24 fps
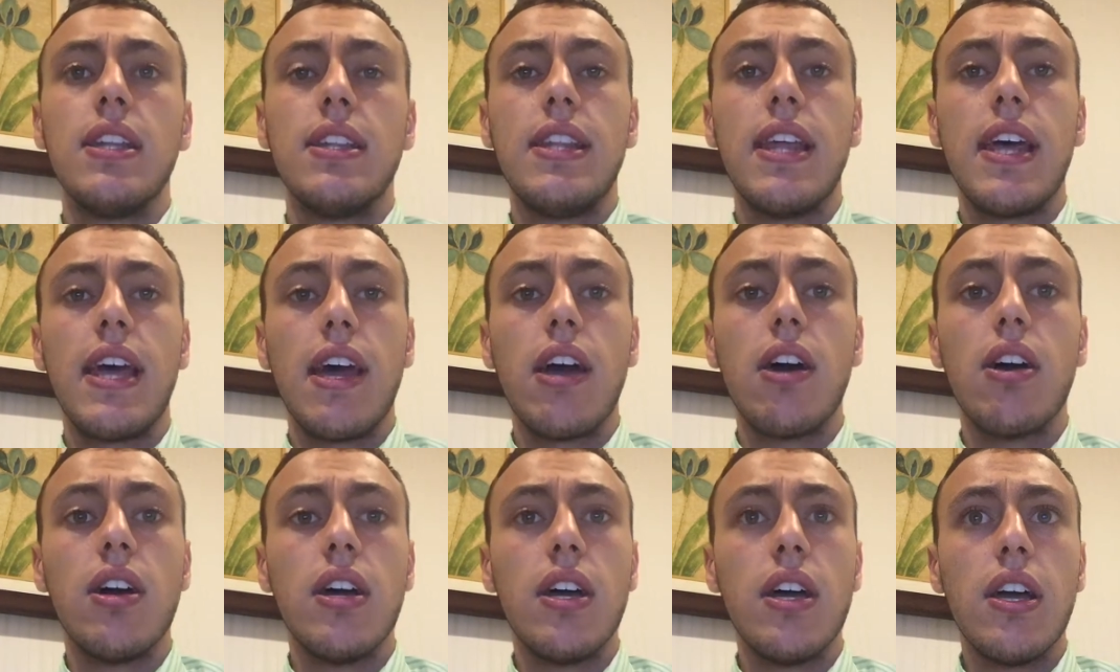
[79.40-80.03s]

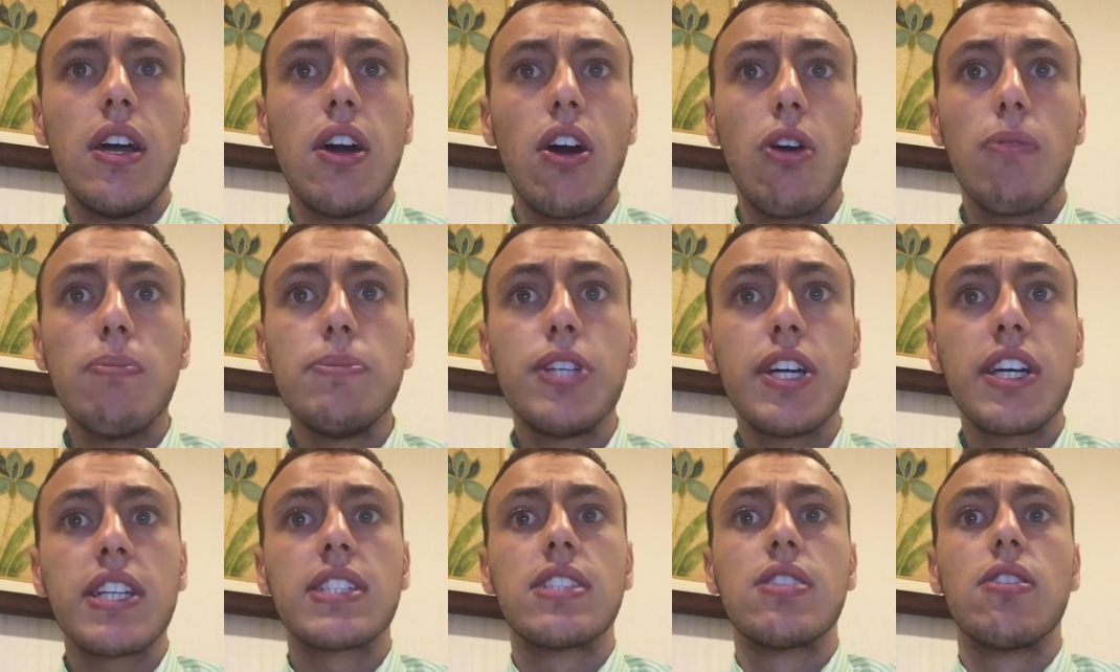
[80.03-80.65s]
the
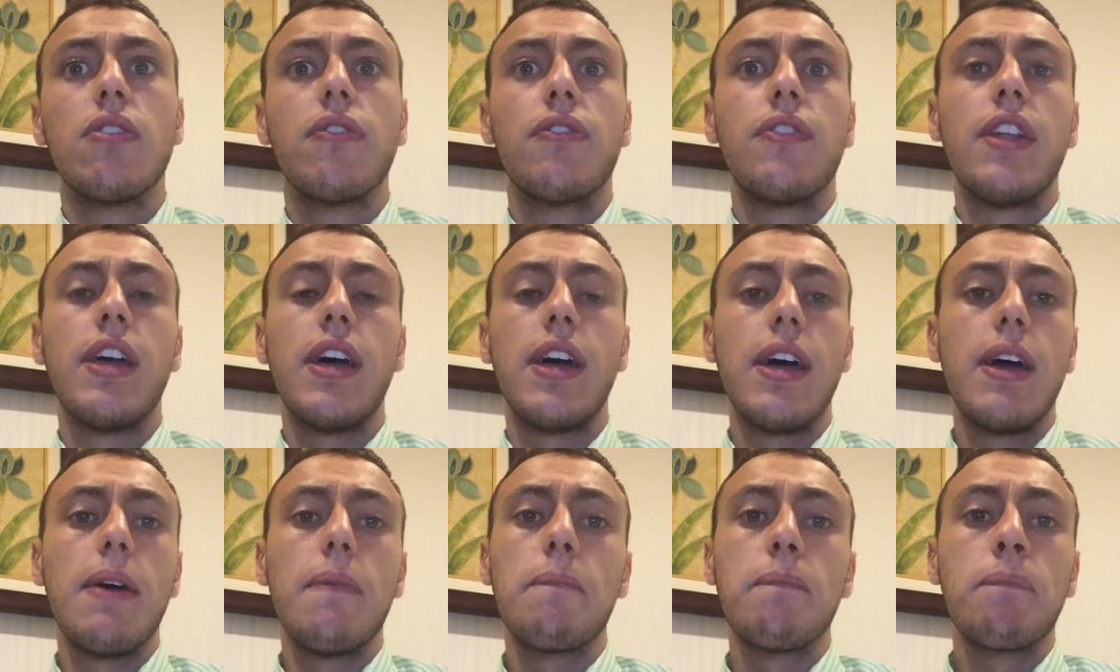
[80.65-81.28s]
objects of
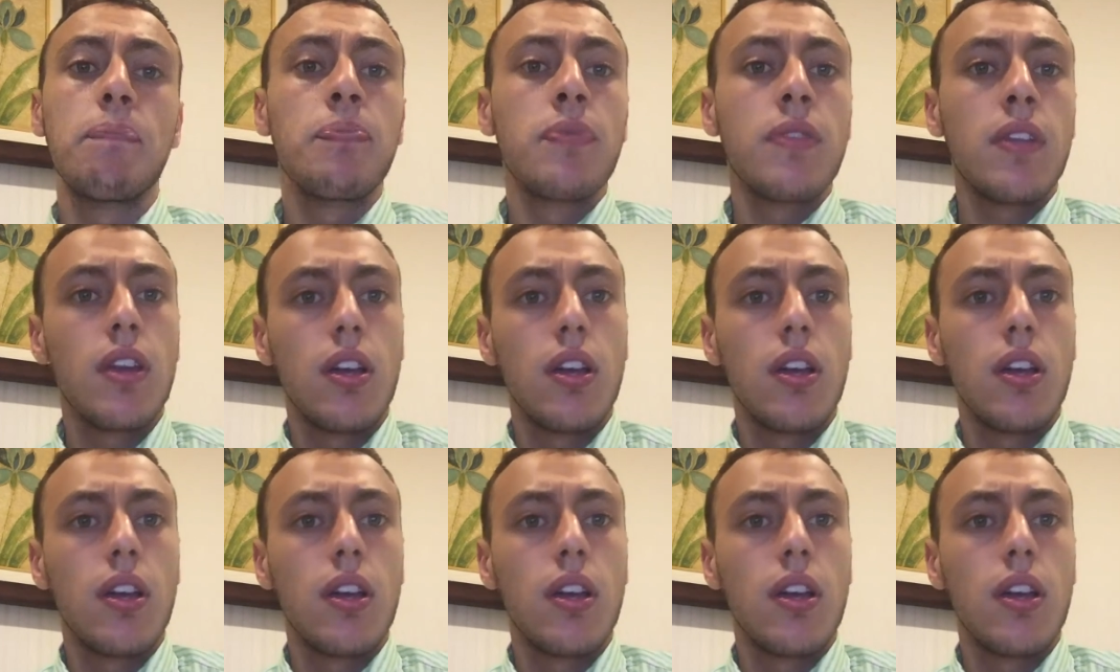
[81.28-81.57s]
the